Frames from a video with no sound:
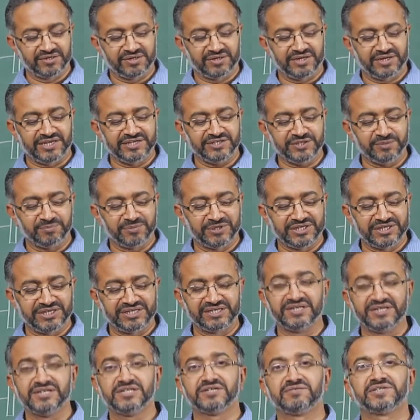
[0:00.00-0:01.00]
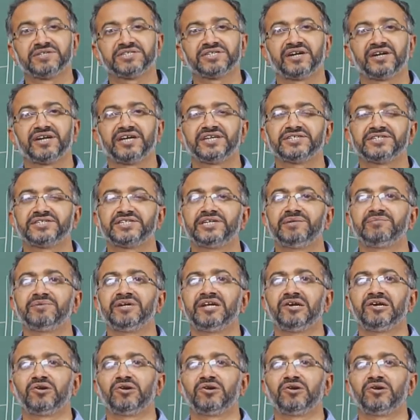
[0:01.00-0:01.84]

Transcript: test materials which are extremely